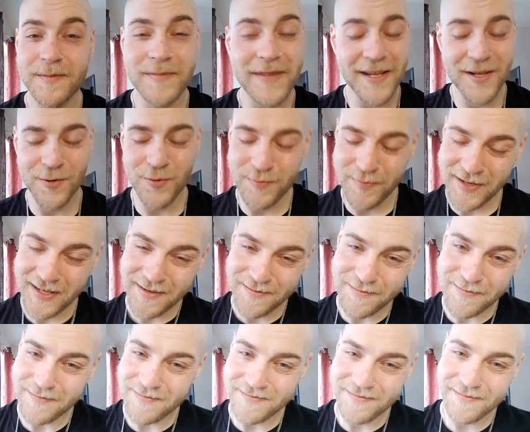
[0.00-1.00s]
May
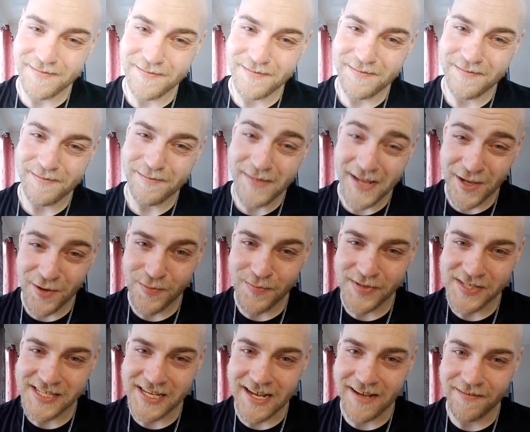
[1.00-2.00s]
you
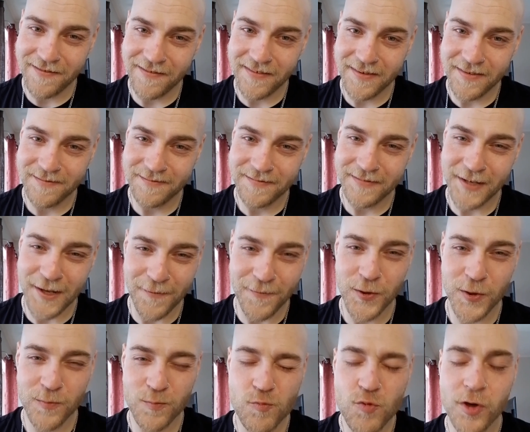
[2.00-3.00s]
be safe. Love
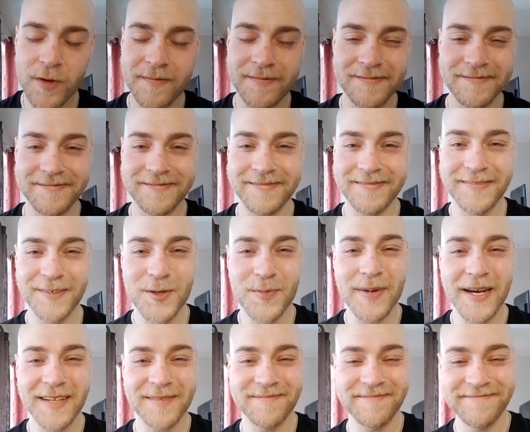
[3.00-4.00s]
you.
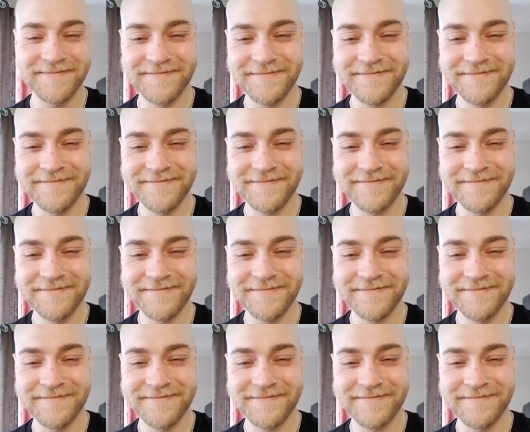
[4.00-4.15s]
Goodbye.